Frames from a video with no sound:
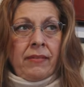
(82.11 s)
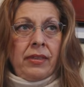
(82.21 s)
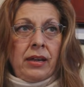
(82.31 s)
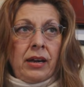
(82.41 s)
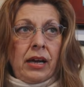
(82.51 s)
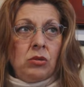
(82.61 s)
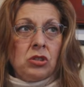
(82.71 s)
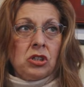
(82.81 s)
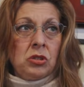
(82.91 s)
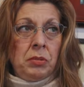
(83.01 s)
that I was
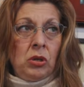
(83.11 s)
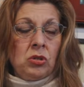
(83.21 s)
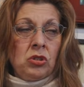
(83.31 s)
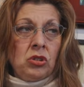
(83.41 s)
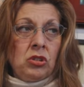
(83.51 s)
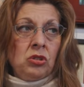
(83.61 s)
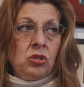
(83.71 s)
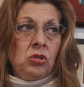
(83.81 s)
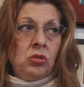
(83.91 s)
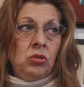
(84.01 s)
exposed
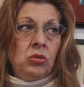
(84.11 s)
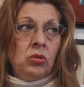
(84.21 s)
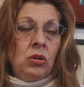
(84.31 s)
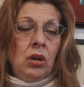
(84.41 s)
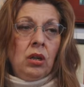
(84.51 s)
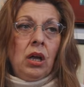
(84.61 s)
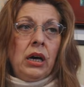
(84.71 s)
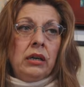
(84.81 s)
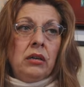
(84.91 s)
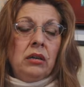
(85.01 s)
to a
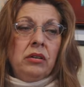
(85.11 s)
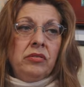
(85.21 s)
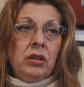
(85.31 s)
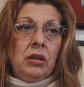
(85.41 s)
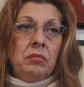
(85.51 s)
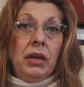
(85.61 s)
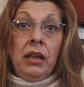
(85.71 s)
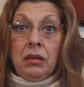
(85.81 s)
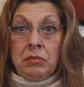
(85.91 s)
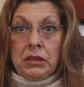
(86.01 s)
lot of
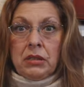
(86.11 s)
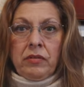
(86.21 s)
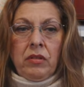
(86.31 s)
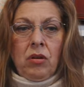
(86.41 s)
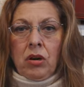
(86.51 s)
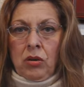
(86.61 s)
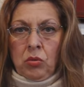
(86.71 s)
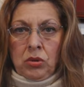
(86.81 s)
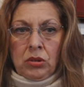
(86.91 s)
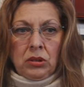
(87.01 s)
elements of the art
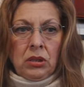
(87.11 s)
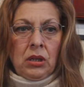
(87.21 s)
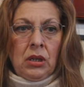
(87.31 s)
world.